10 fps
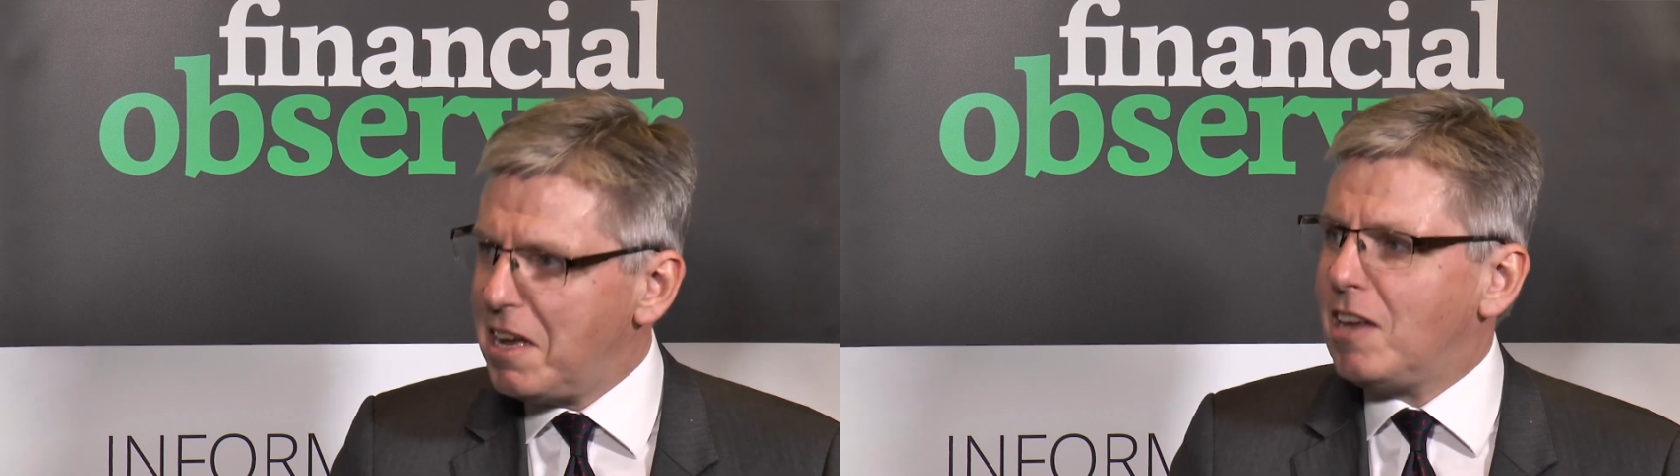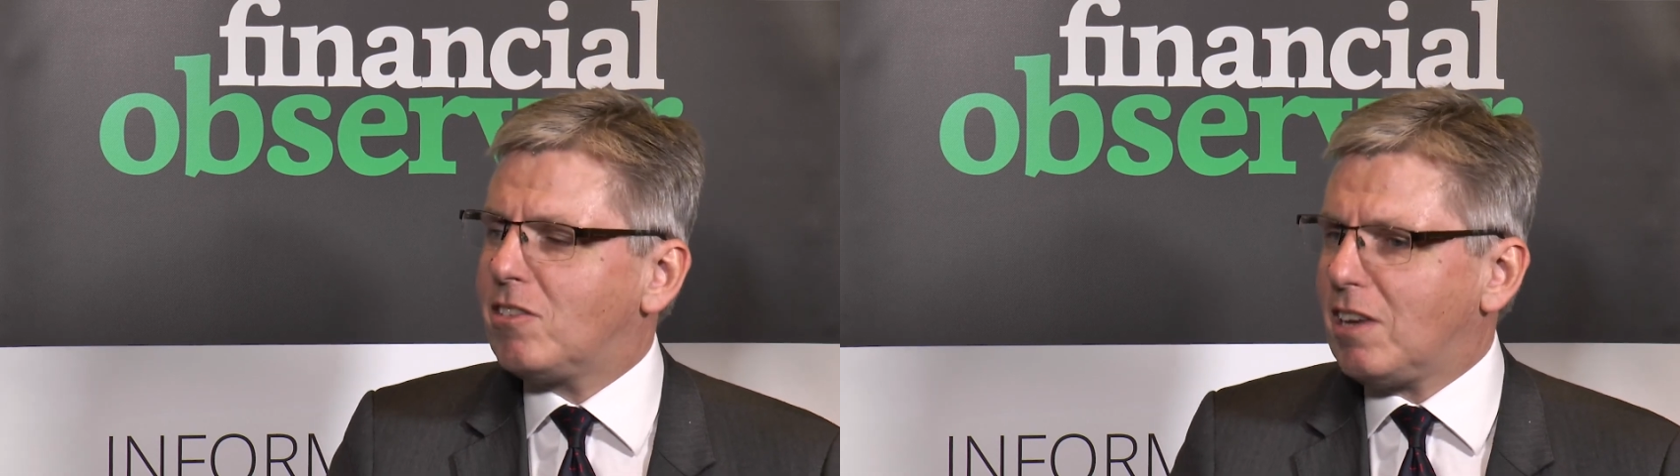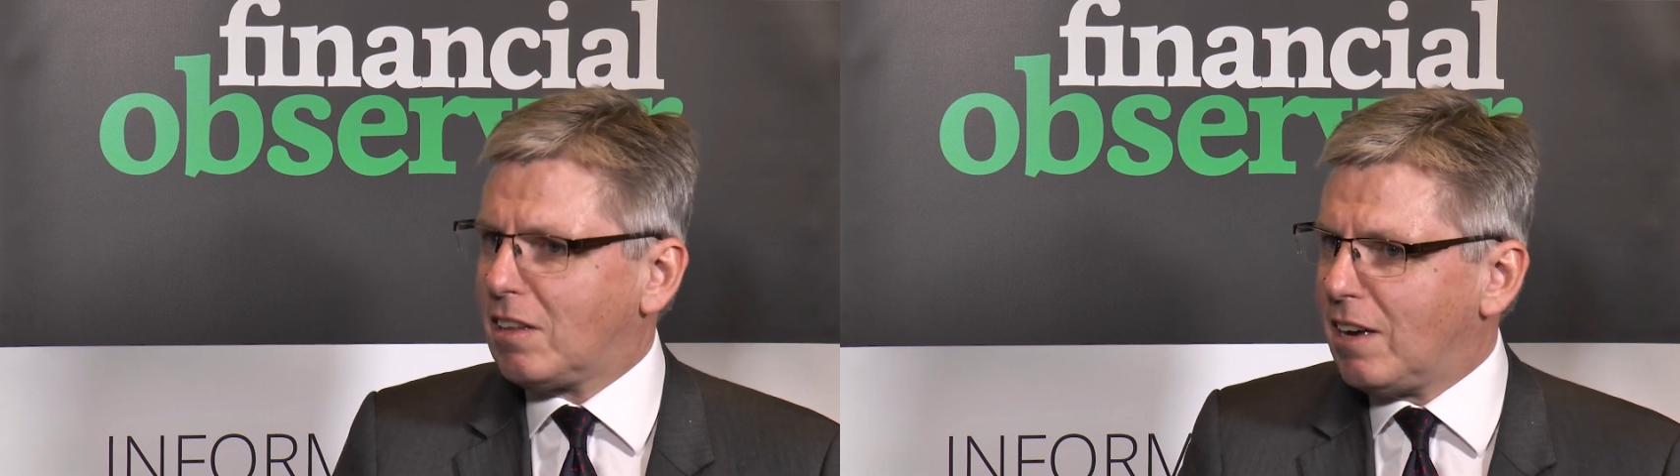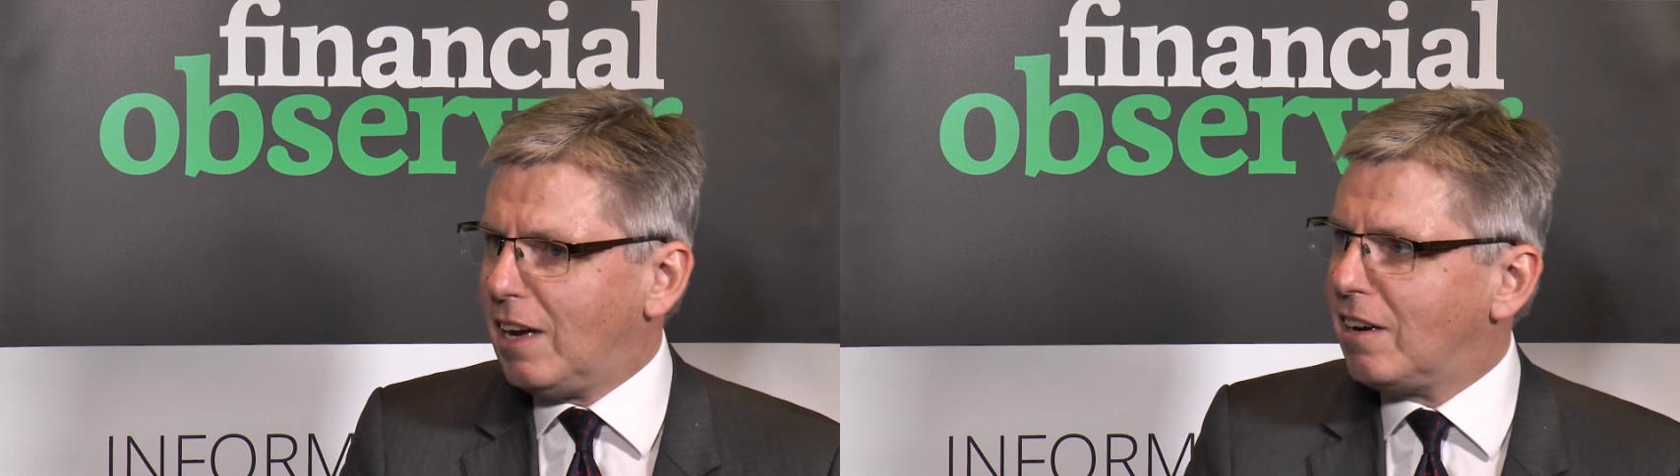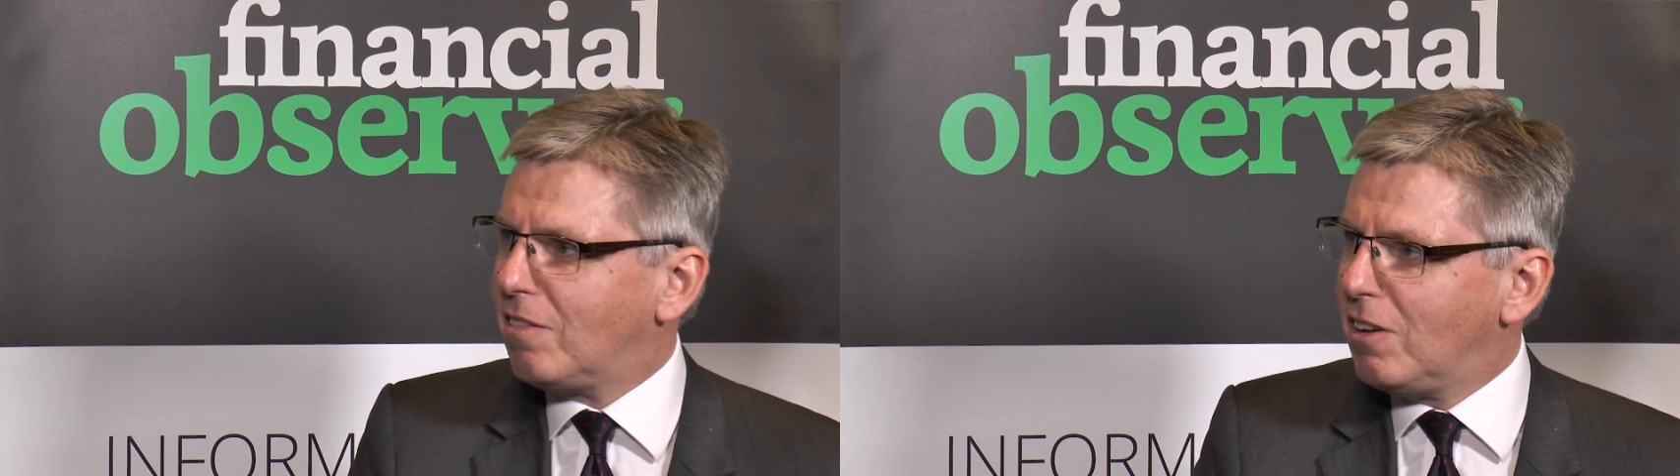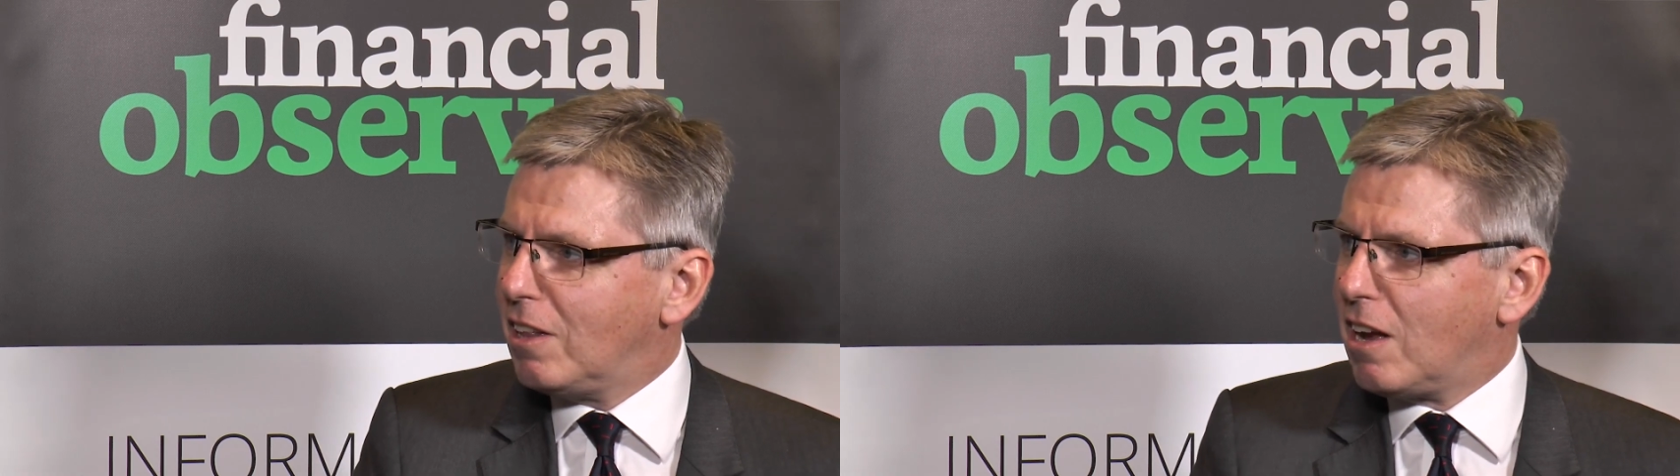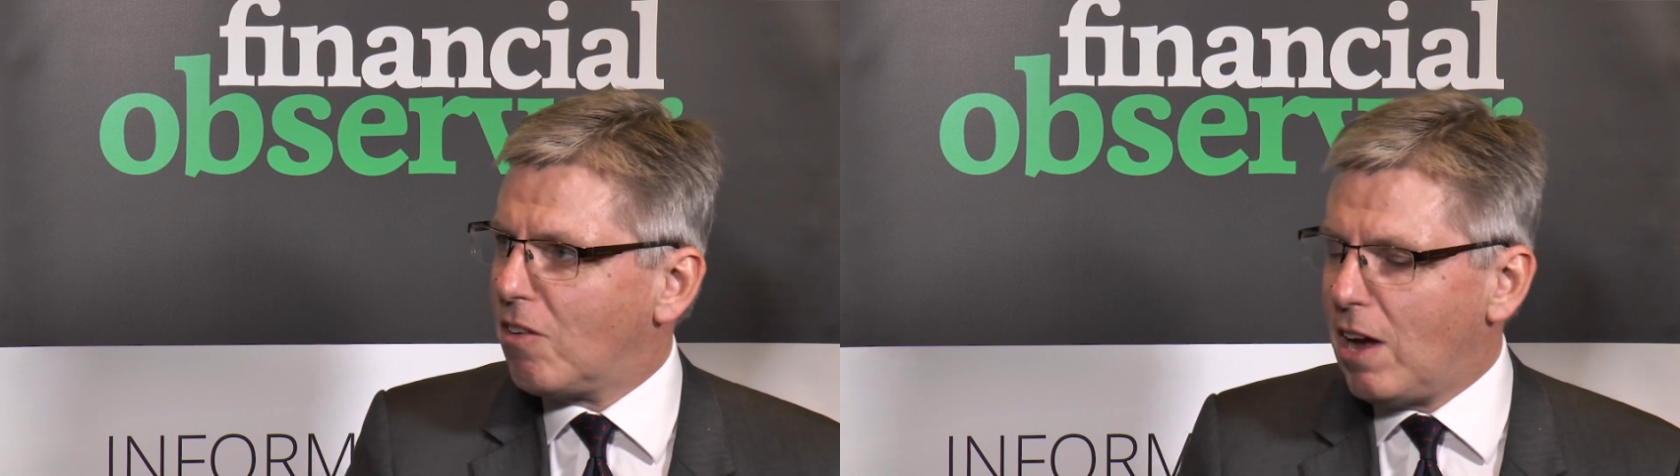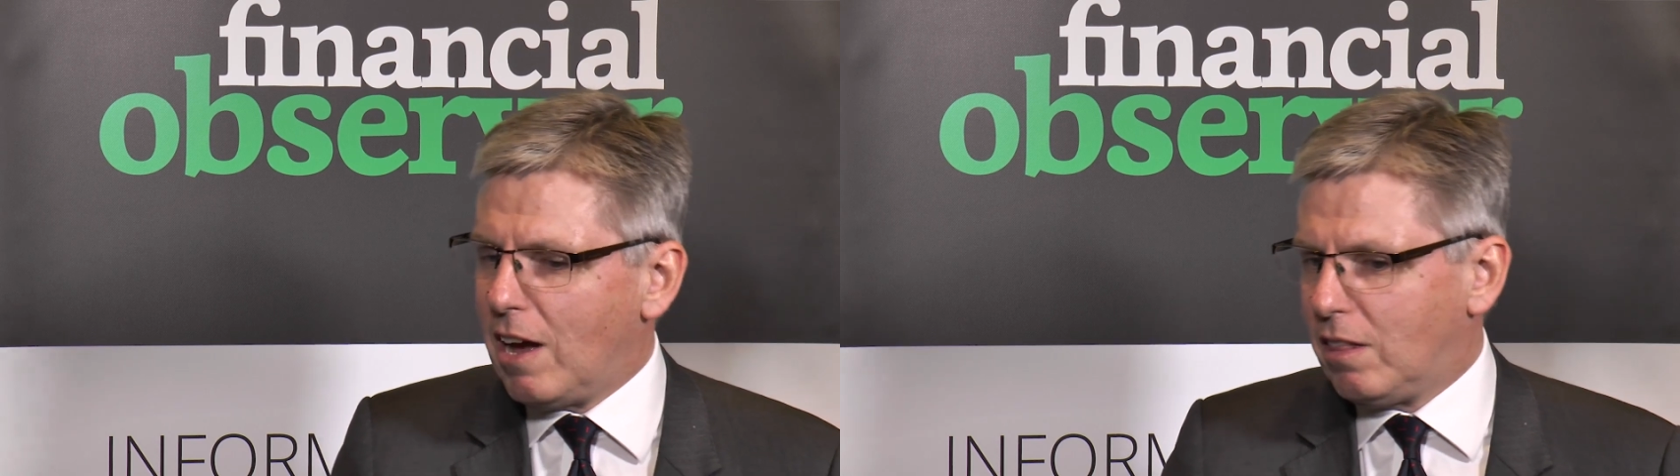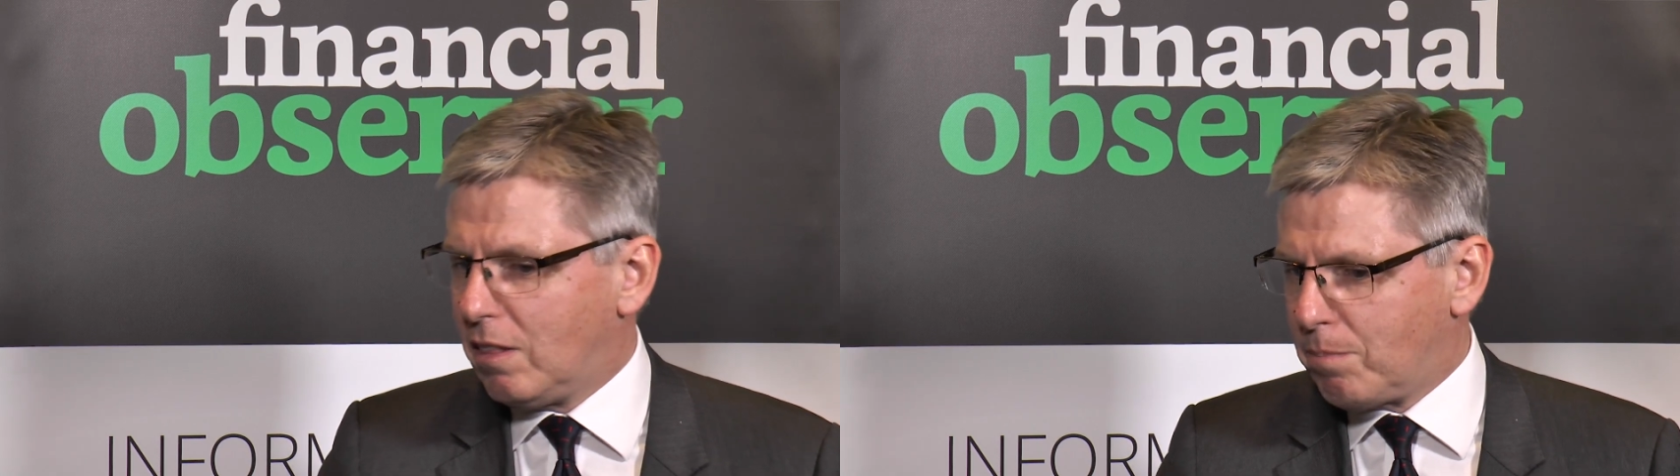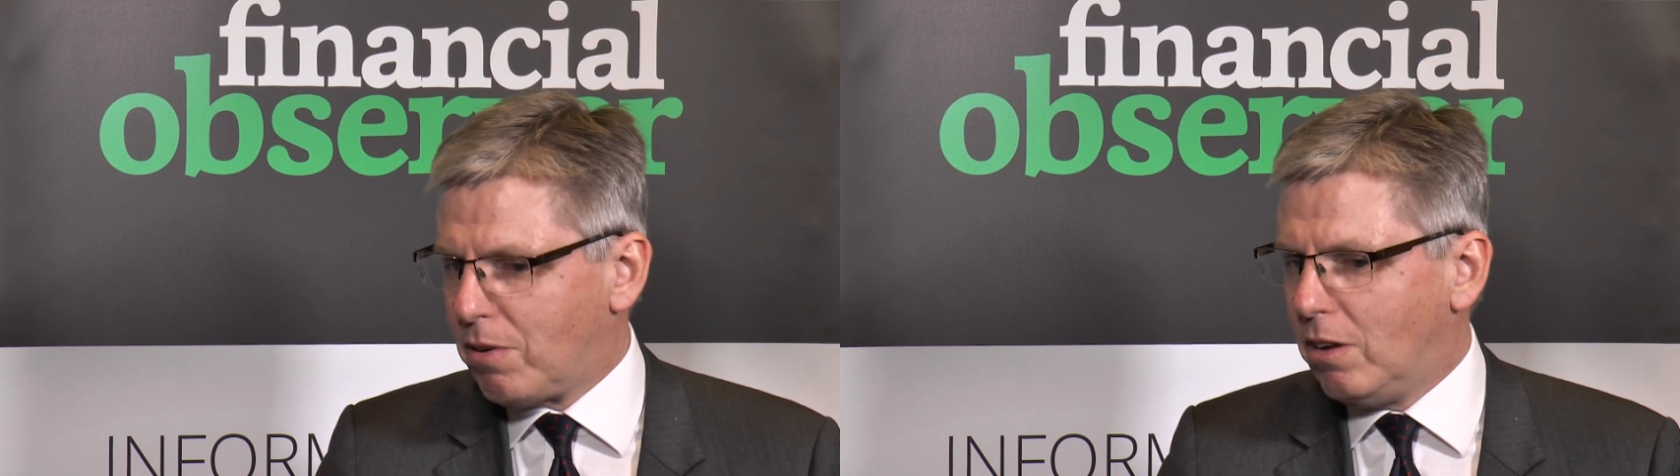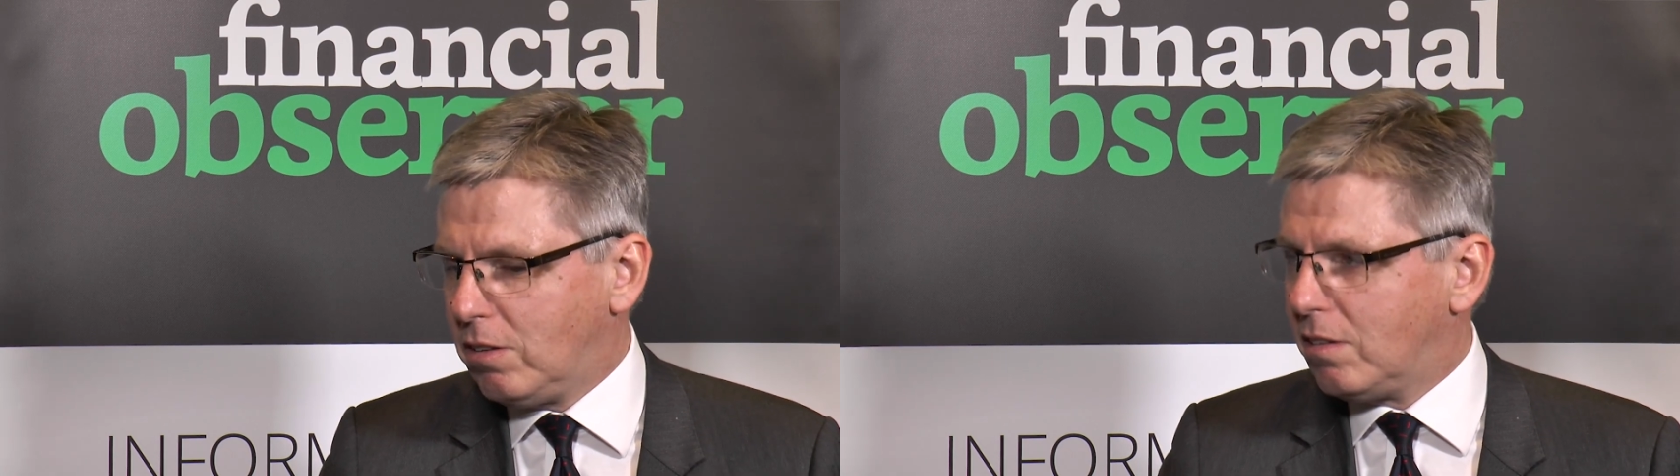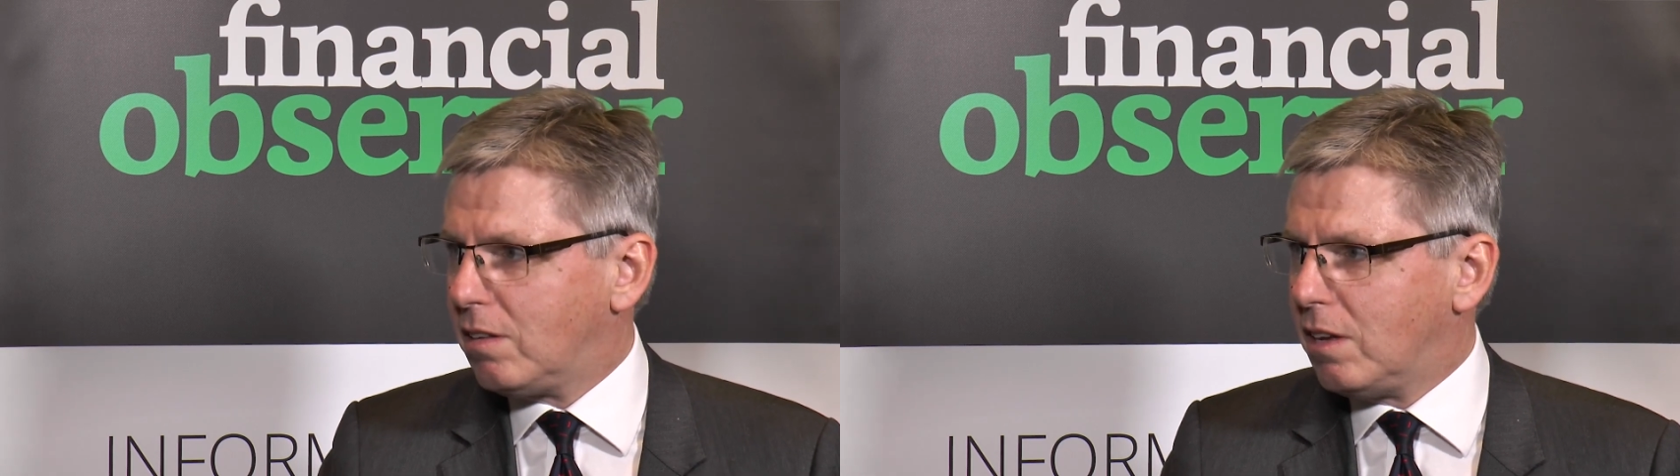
it's dictated really around the process